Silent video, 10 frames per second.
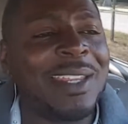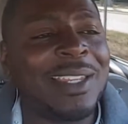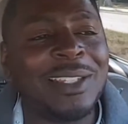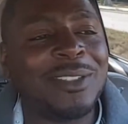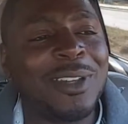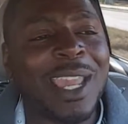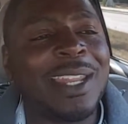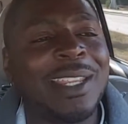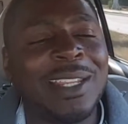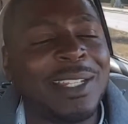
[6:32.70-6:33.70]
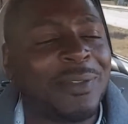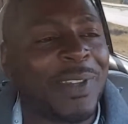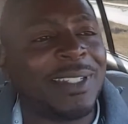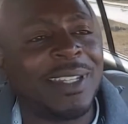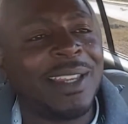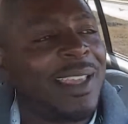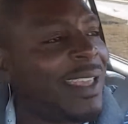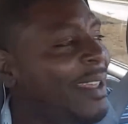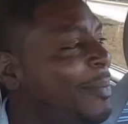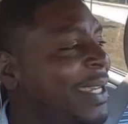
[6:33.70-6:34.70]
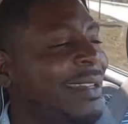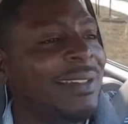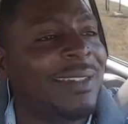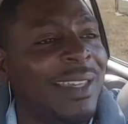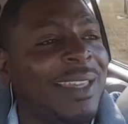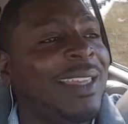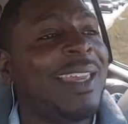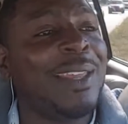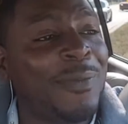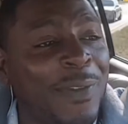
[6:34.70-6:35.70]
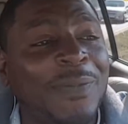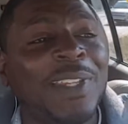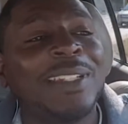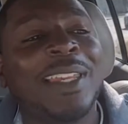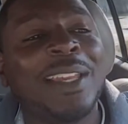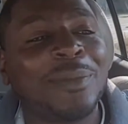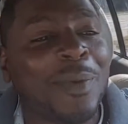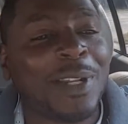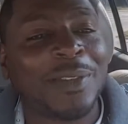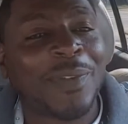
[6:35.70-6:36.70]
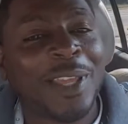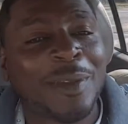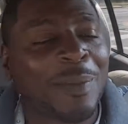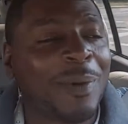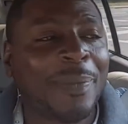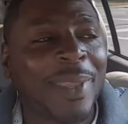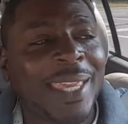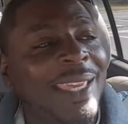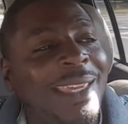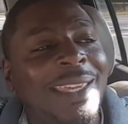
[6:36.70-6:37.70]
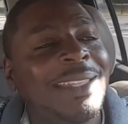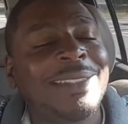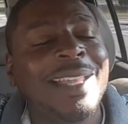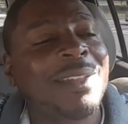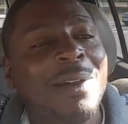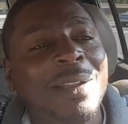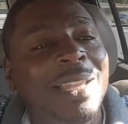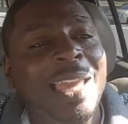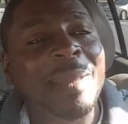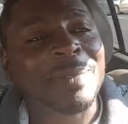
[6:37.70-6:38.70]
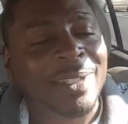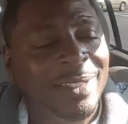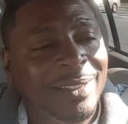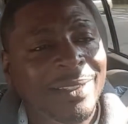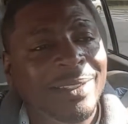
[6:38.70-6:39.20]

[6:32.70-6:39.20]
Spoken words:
Let's look at it and let's fix it. Because in 50 states where it's available, it's not all collapsing.